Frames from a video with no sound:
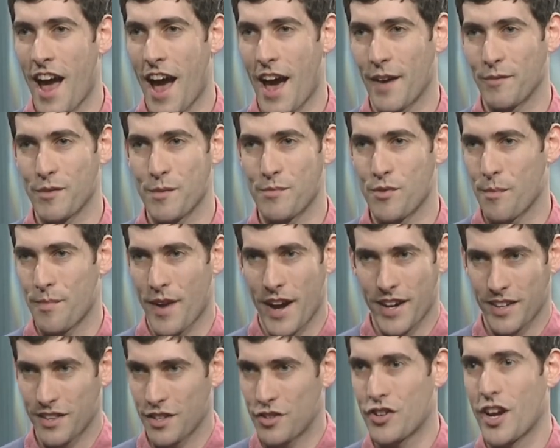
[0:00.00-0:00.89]
and we brought
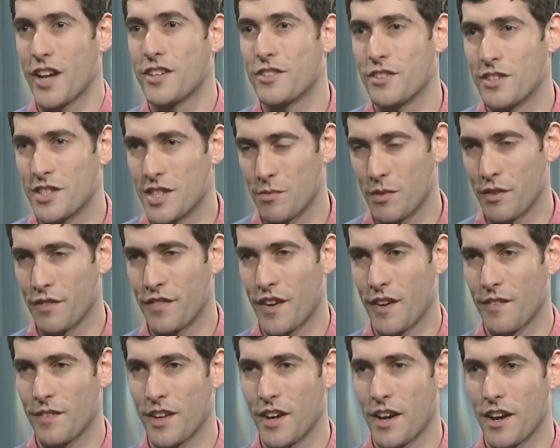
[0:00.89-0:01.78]
back the treasures that we
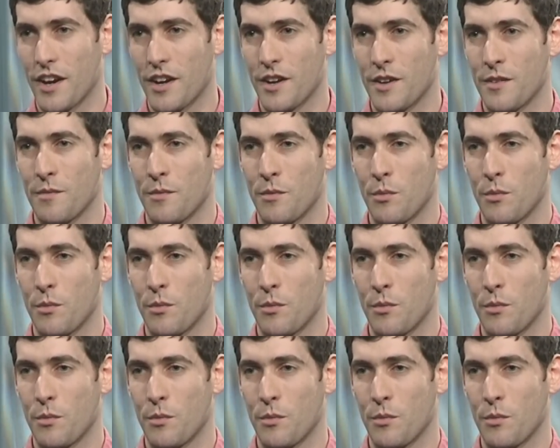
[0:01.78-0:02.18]
found there.